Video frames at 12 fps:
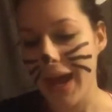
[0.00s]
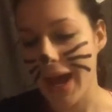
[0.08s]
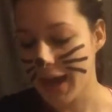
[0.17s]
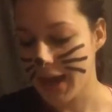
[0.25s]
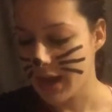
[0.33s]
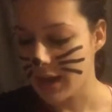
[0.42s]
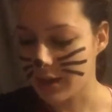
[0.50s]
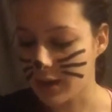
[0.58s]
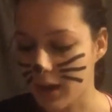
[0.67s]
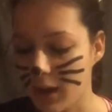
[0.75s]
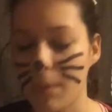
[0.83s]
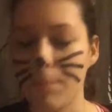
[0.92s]
and
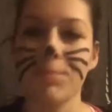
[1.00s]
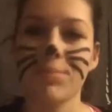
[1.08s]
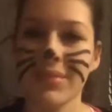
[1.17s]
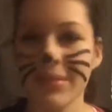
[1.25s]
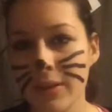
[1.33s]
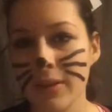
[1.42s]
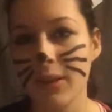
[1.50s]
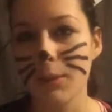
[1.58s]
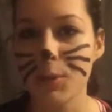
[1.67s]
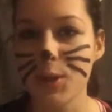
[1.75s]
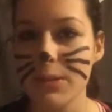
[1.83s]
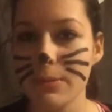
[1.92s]
the
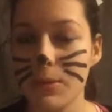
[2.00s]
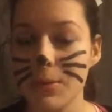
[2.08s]
principal